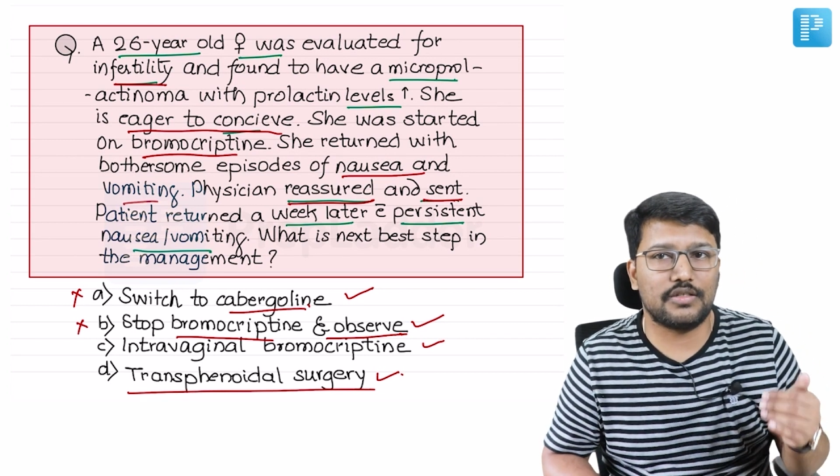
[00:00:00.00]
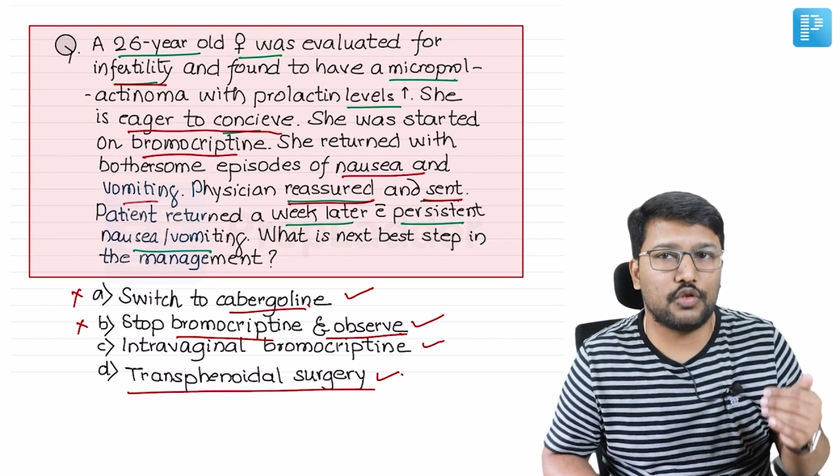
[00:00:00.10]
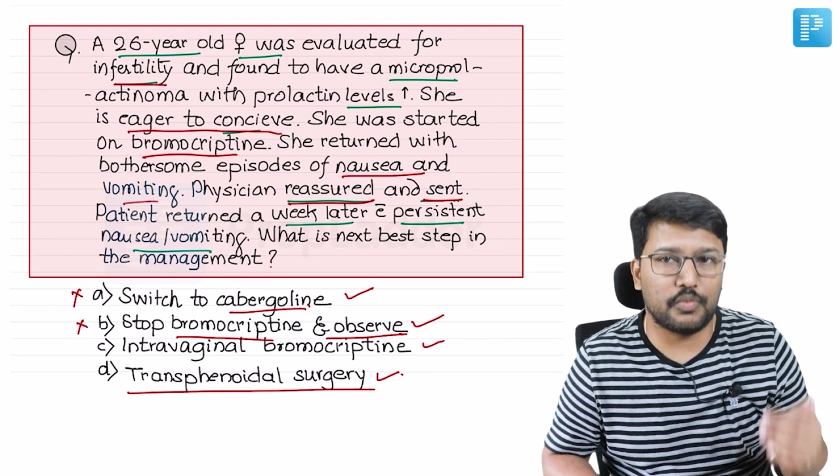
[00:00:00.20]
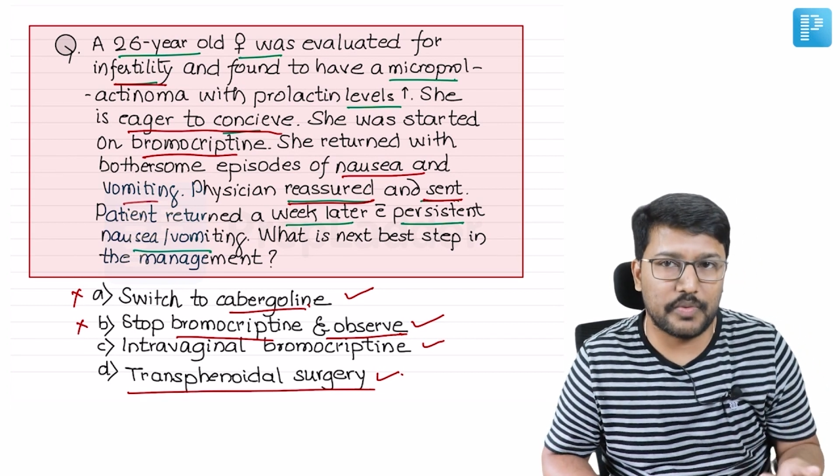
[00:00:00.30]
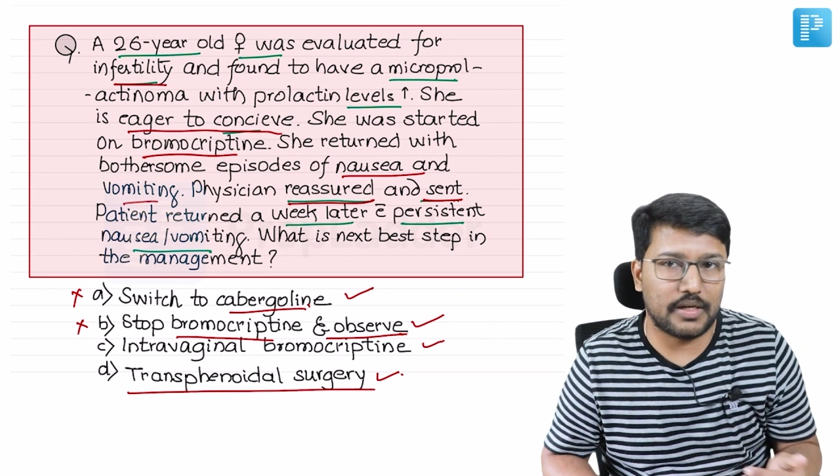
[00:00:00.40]
is a
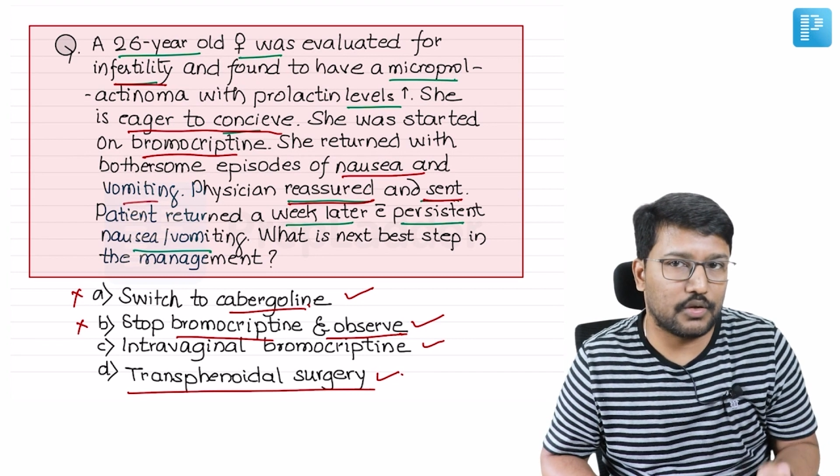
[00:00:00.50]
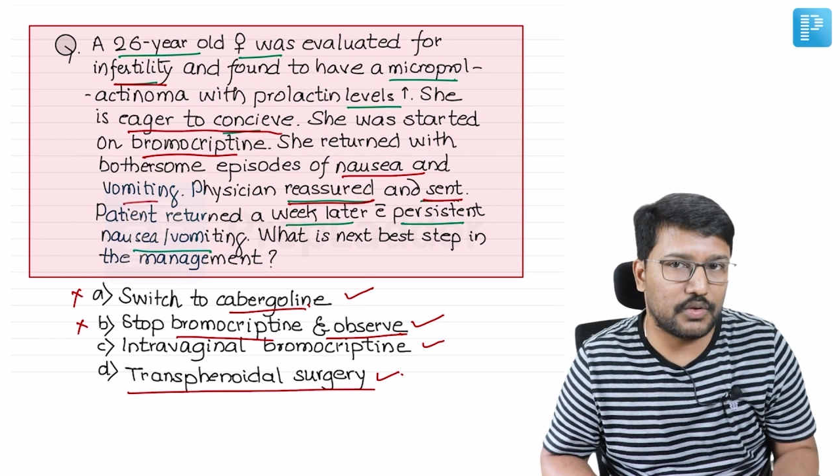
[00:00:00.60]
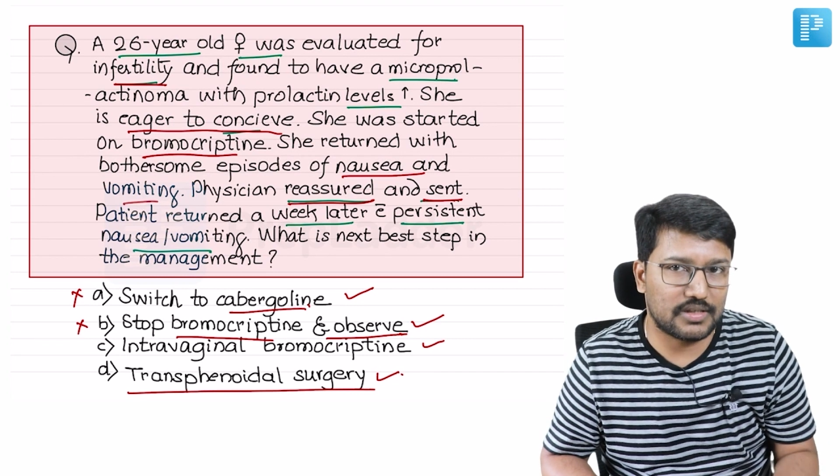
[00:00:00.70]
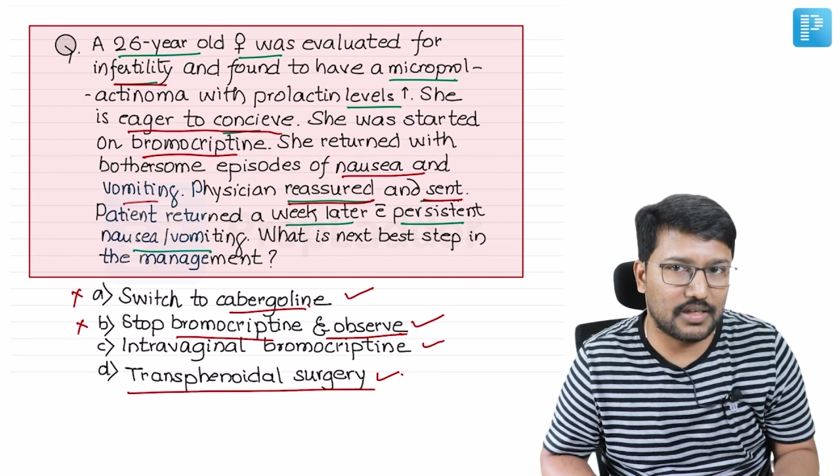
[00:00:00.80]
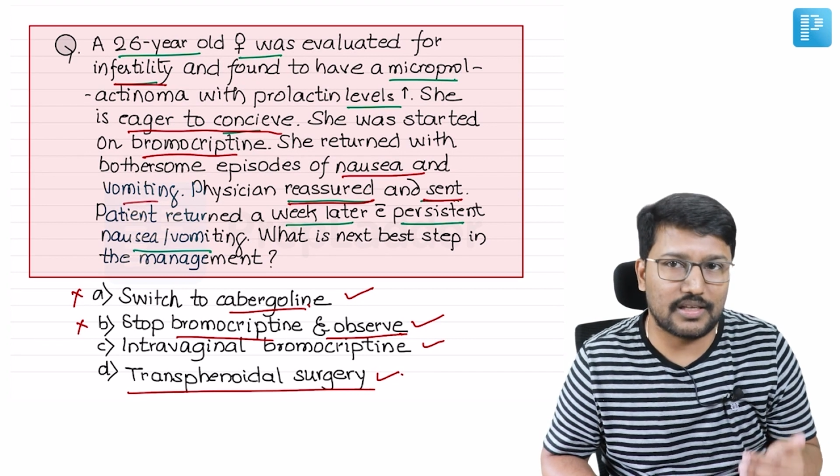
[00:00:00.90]
dopamine
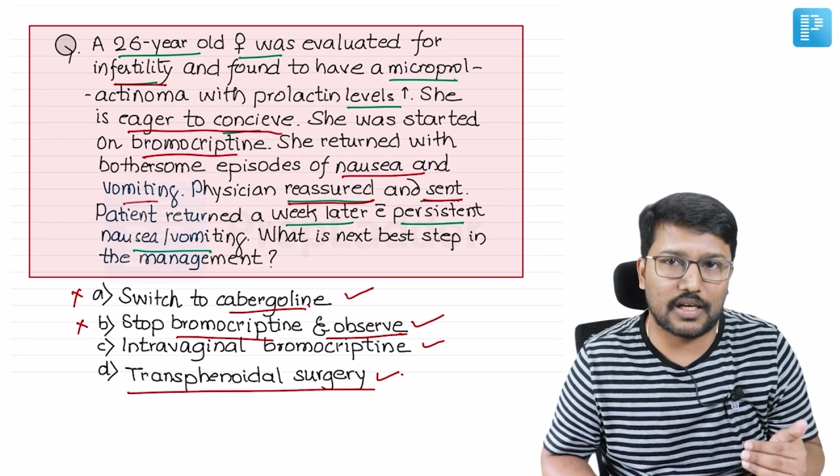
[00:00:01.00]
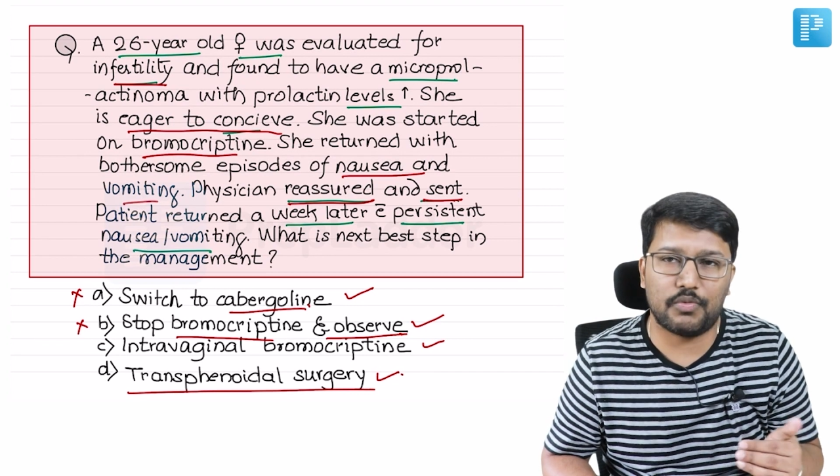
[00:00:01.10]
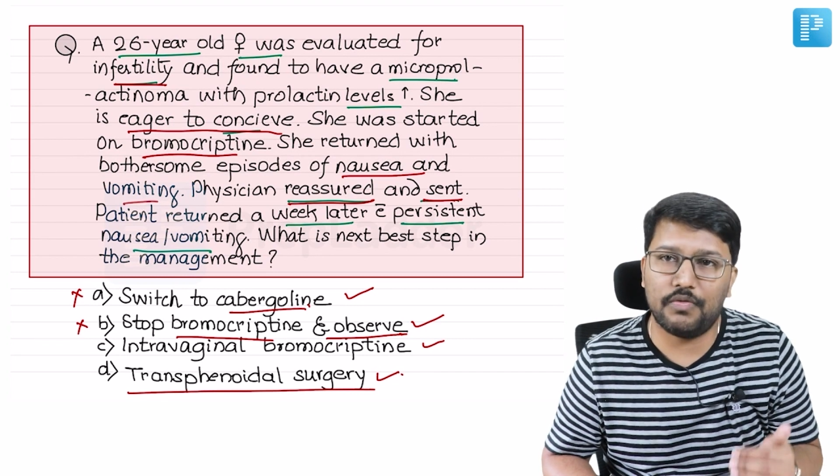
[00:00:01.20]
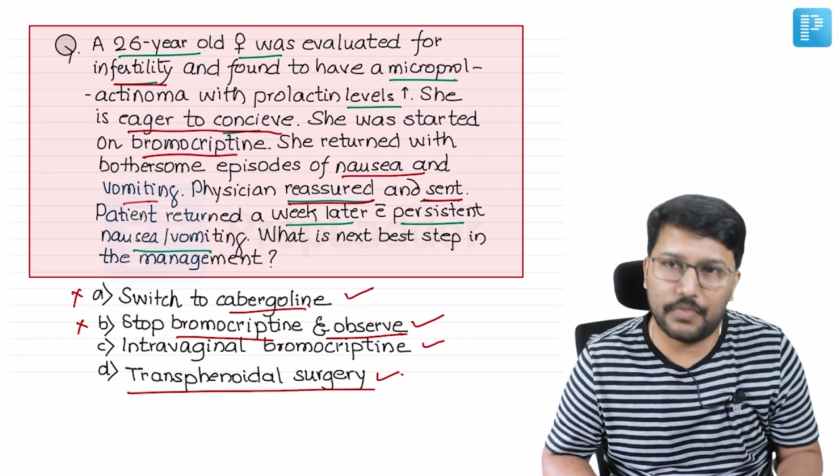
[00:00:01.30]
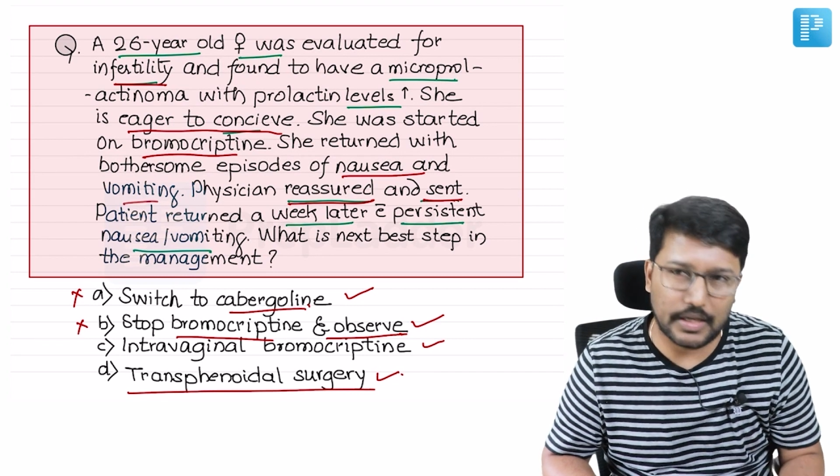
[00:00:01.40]
agonistic
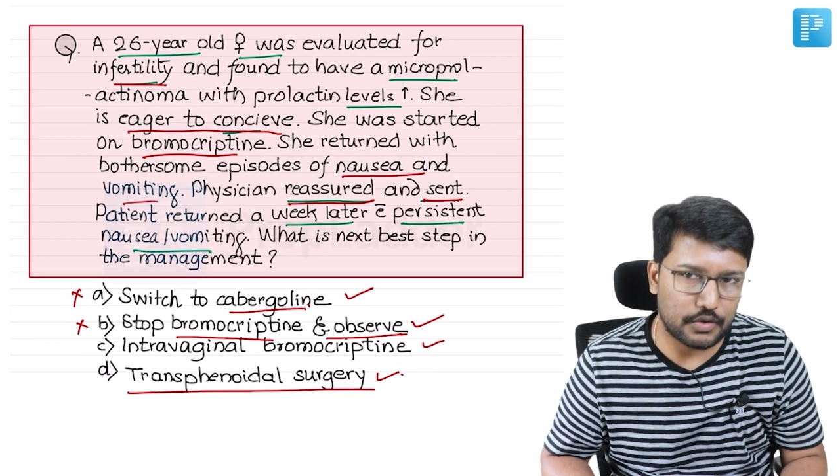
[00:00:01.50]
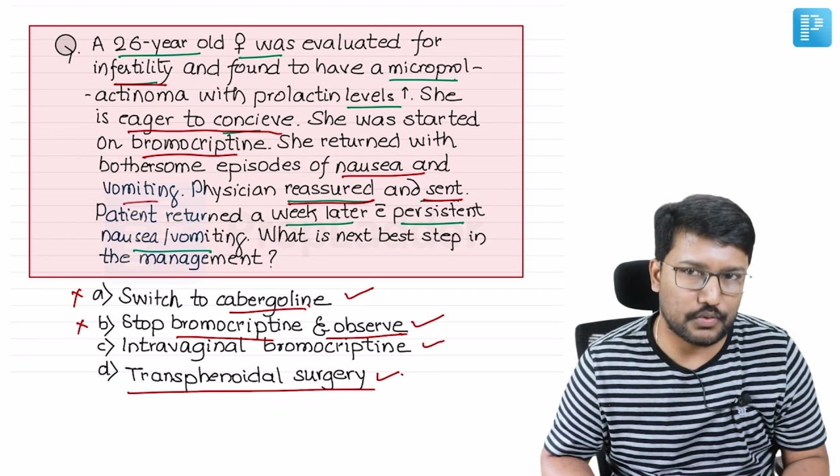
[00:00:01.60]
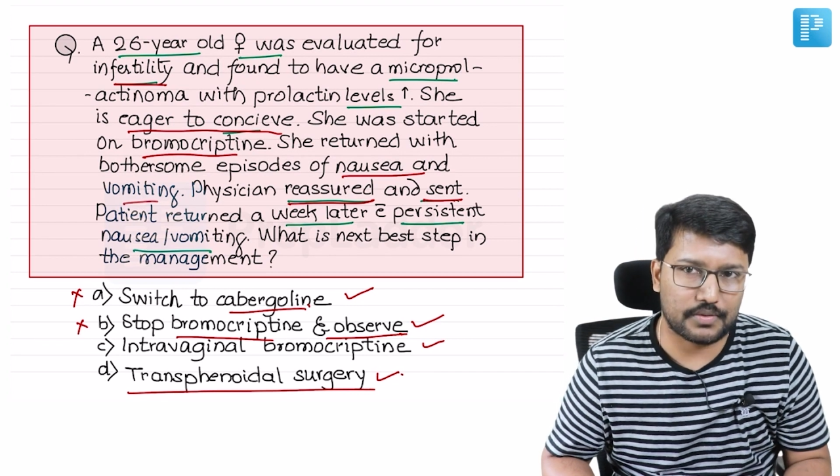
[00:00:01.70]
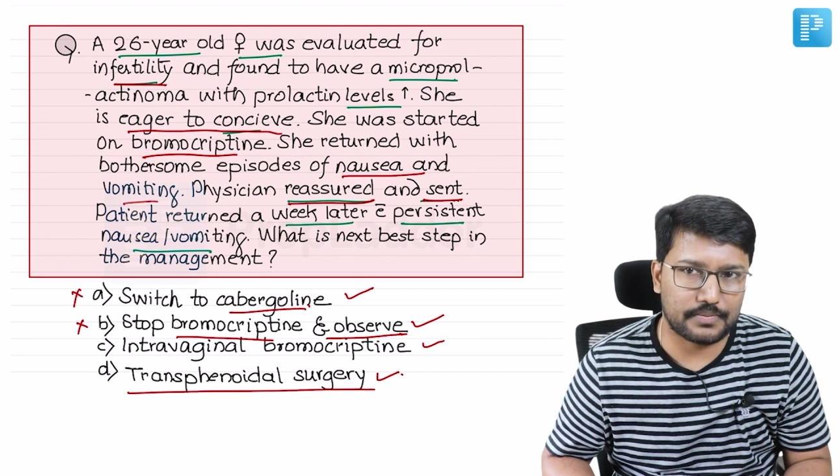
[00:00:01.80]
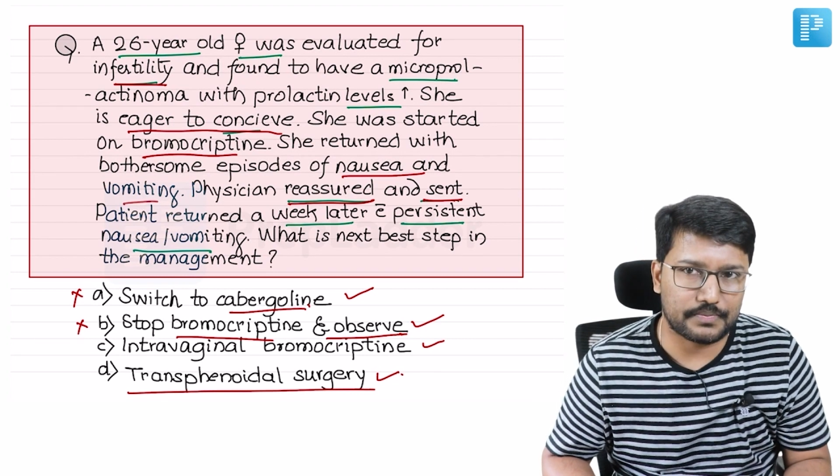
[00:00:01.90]
therapy
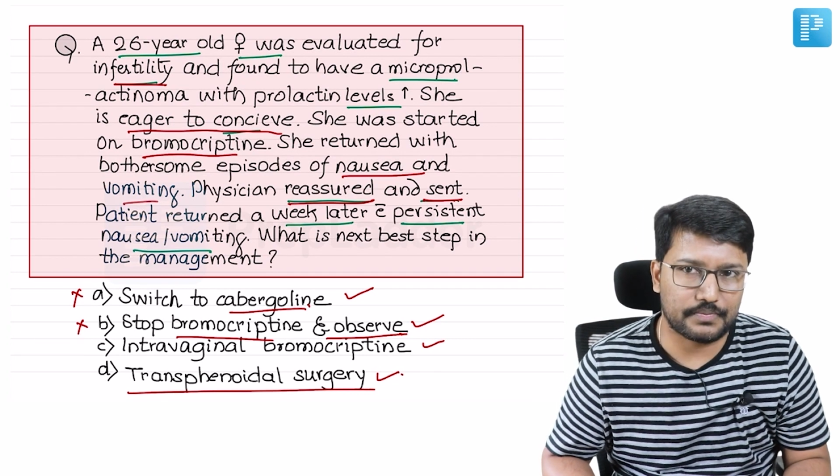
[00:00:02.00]
failure.